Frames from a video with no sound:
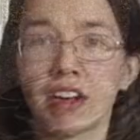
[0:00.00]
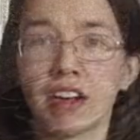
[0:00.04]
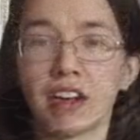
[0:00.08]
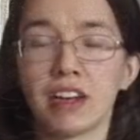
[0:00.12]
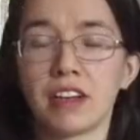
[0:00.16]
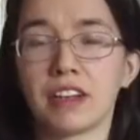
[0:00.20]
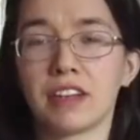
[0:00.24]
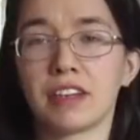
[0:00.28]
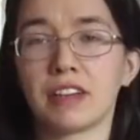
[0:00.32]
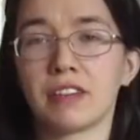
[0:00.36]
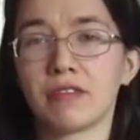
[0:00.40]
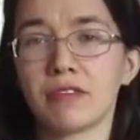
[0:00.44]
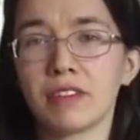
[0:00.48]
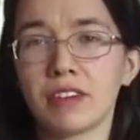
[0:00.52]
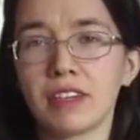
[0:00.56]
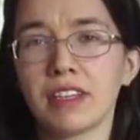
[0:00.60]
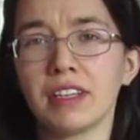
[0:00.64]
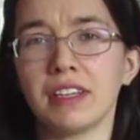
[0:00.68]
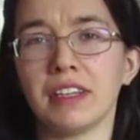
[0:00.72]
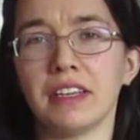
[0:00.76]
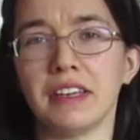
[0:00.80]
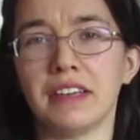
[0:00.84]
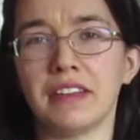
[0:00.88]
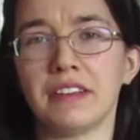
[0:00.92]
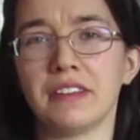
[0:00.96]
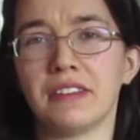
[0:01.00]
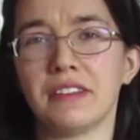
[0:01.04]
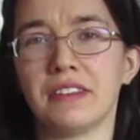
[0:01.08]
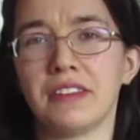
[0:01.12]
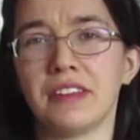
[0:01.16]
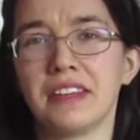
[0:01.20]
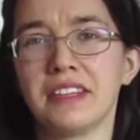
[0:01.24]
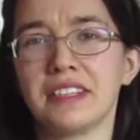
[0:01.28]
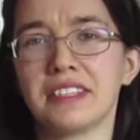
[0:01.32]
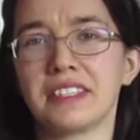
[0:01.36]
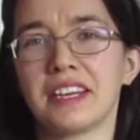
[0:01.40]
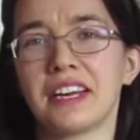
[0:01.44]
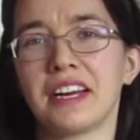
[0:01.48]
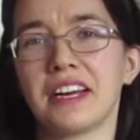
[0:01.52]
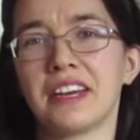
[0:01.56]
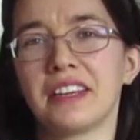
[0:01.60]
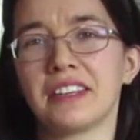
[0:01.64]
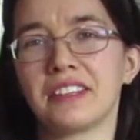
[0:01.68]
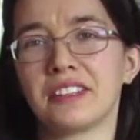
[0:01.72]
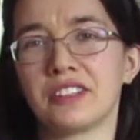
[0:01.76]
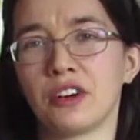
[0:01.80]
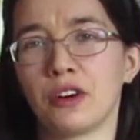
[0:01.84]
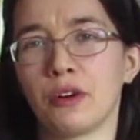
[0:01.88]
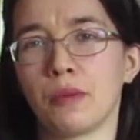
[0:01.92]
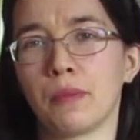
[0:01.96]
Now really, the entire
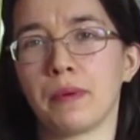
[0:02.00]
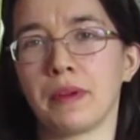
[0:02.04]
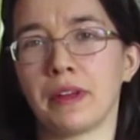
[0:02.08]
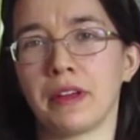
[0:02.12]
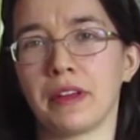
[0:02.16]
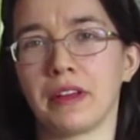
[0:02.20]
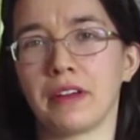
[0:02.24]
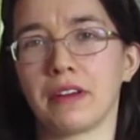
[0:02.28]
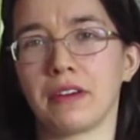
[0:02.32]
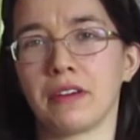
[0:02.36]
topic